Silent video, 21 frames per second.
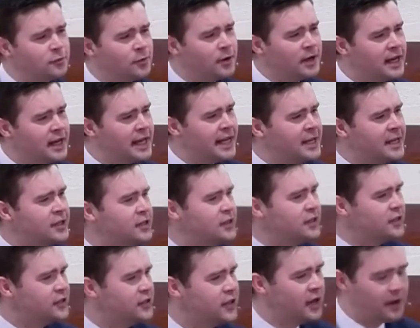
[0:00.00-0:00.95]

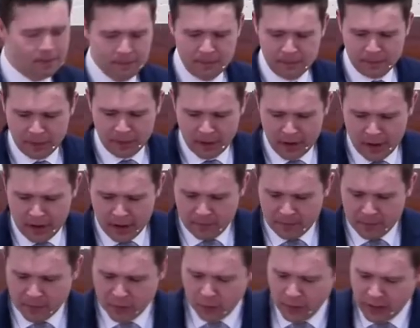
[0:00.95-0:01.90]
relationship
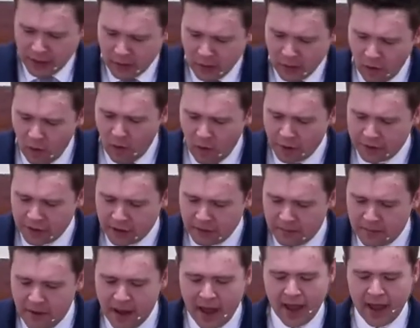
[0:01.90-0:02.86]
between God
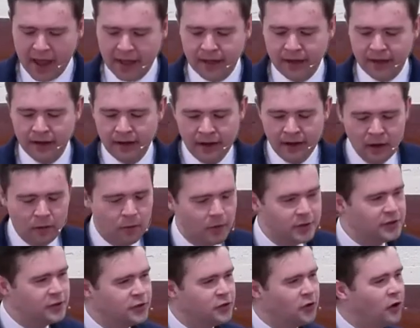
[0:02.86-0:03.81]
and man,
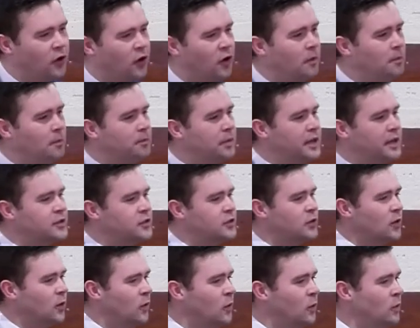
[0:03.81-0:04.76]
which is
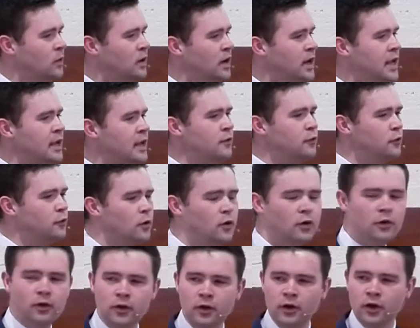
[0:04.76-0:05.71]
accomplished only
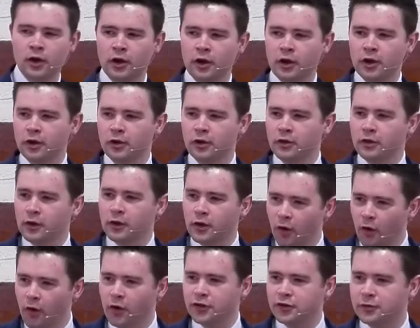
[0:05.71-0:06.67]
through the
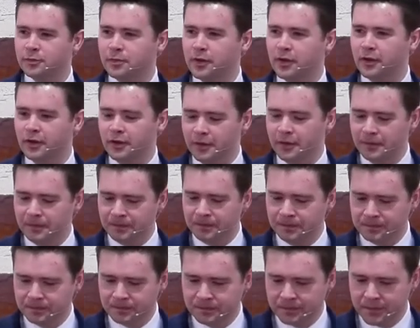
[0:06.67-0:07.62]
gospel.
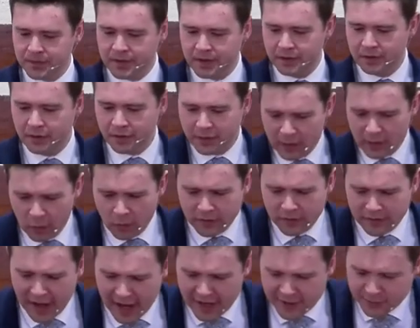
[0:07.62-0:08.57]
Now, the Old
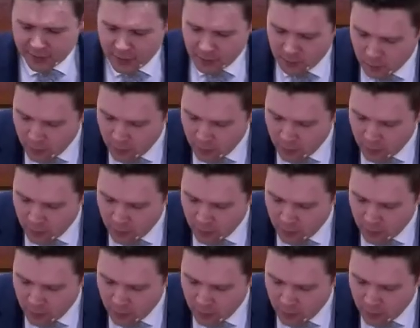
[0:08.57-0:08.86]
Testament